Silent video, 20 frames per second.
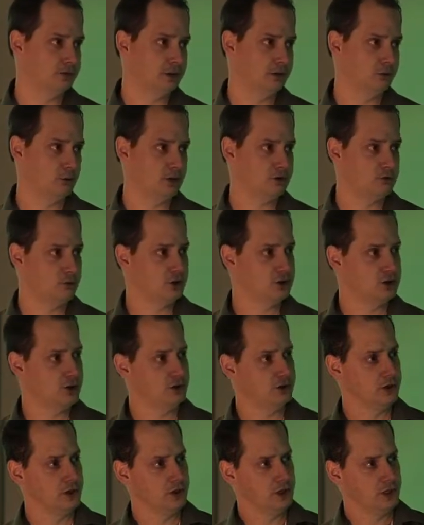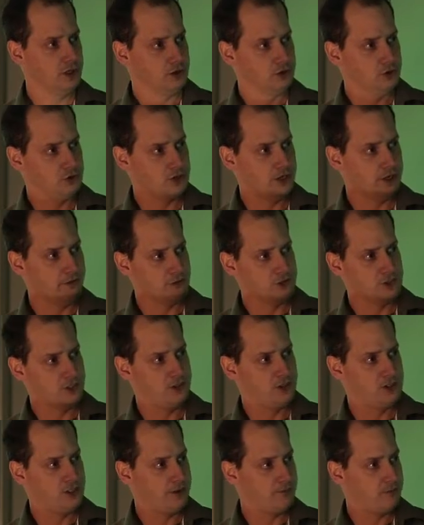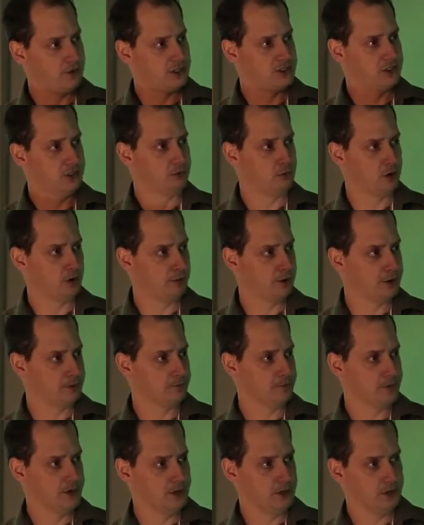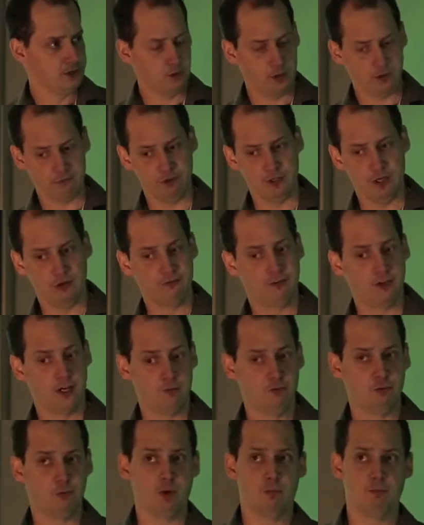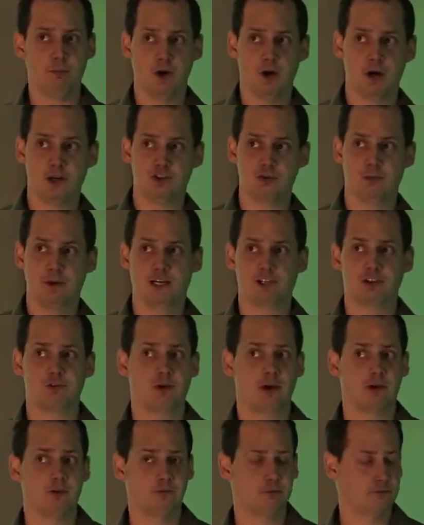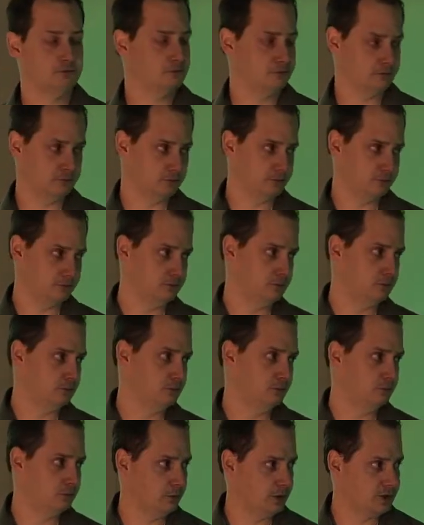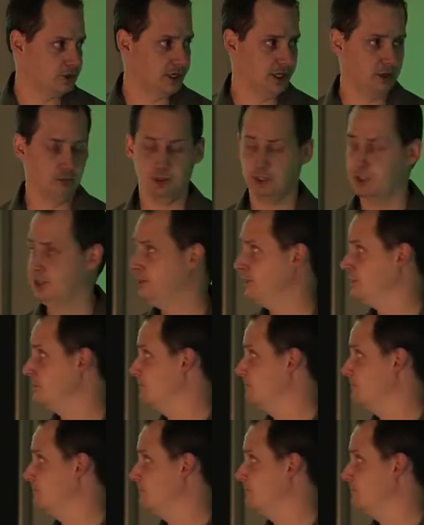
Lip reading: Once we see those levels in the SAP testing dropping, you have enough time to apply some extra, which element it